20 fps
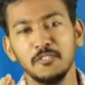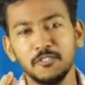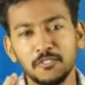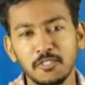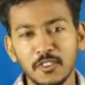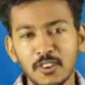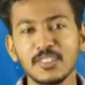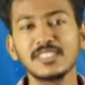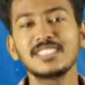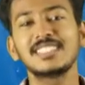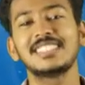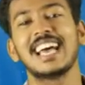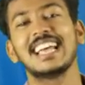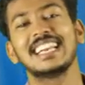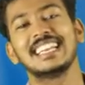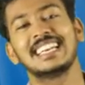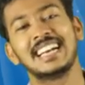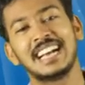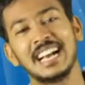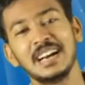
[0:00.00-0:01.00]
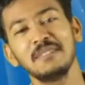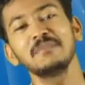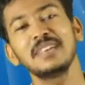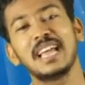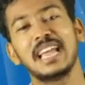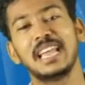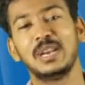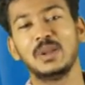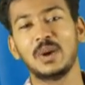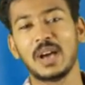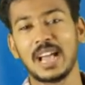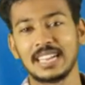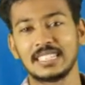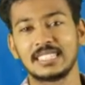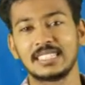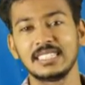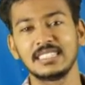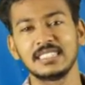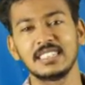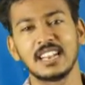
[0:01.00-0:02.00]
Force that come into
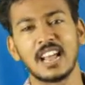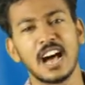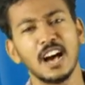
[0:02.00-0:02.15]
action